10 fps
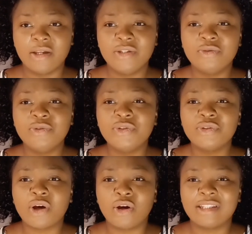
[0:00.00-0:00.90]
you
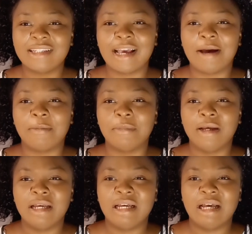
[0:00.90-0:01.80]
use hot yam,
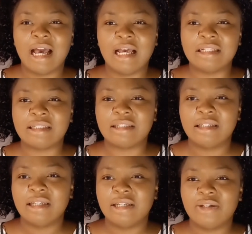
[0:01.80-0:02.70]
and
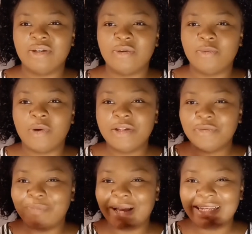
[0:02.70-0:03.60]
when
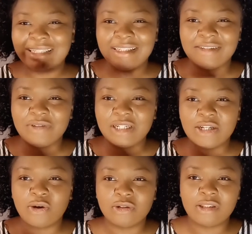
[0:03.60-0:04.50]
you bite the really
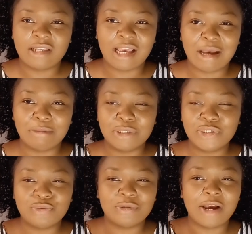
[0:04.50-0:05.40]
hot yam,
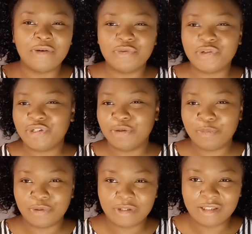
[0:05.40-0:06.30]
it will now
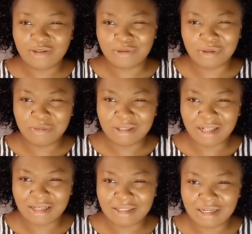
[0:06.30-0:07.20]
reshape your teeth or something
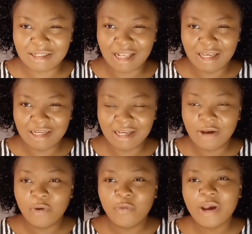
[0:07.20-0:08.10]
like that. Like,
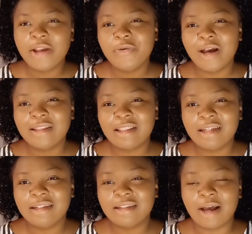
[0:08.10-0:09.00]
where do I
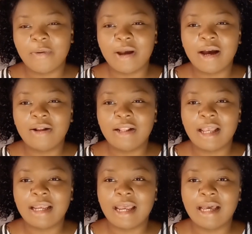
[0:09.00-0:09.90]
things that were
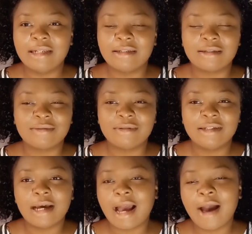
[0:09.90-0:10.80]
online? And
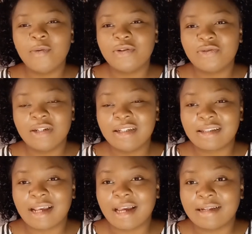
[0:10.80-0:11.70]
I was really
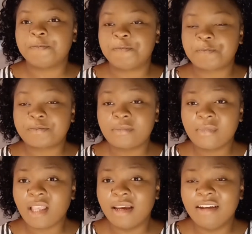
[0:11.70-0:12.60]
scared.
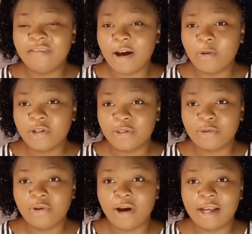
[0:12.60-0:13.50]
If I was to
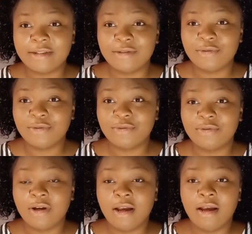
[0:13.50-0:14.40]
go and do